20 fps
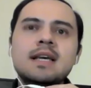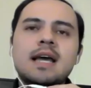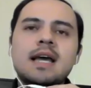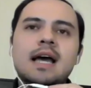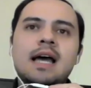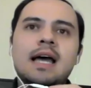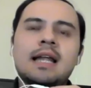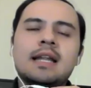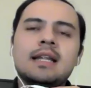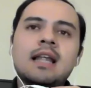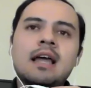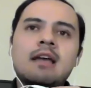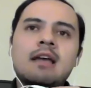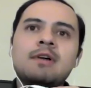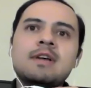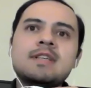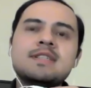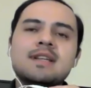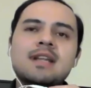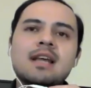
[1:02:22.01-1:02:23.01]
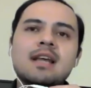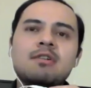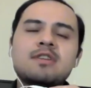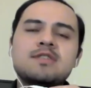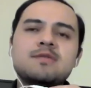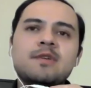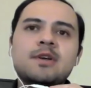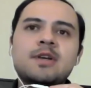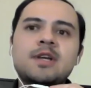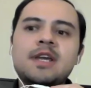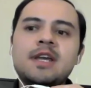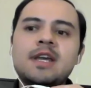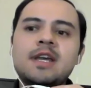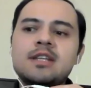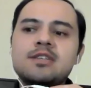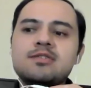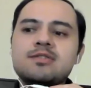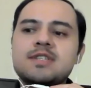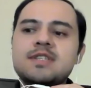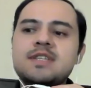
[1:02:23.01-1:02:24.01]
And life-wise, and that was very
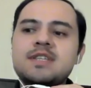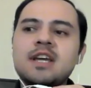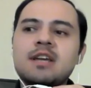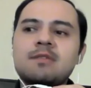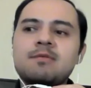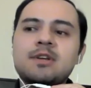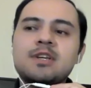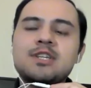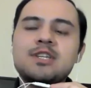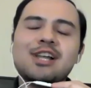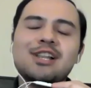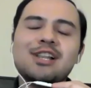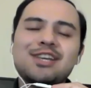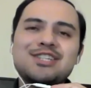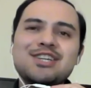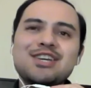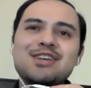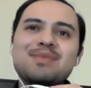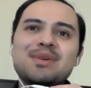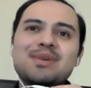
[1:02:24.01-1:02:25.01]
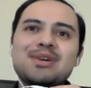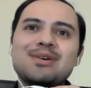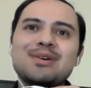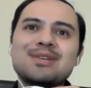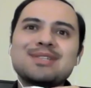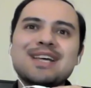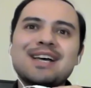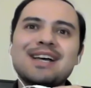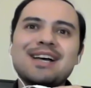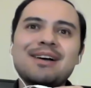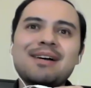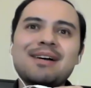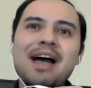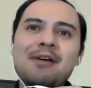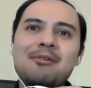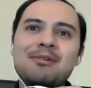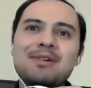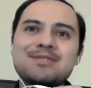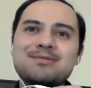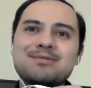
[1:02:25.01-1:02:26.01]
interesting and very challenging because I
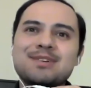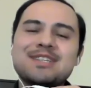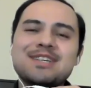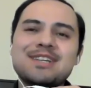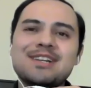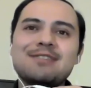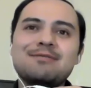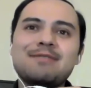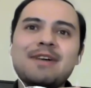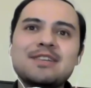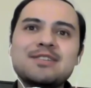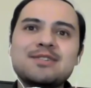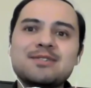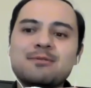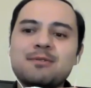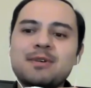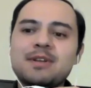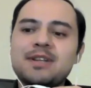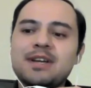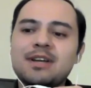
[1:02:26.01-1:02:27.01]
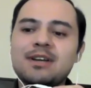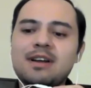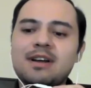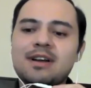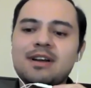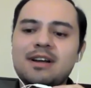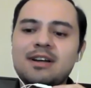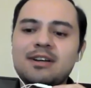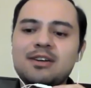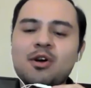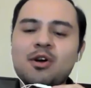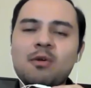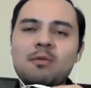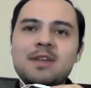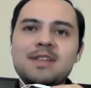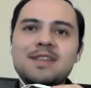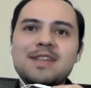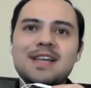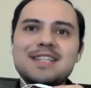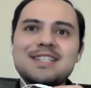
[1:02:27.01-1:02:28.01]
was resident advisor when the
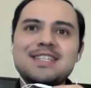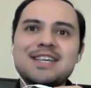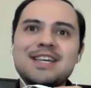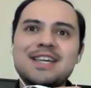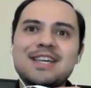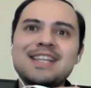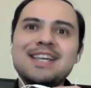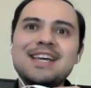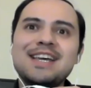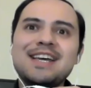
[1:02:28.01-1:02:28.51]
COVID-19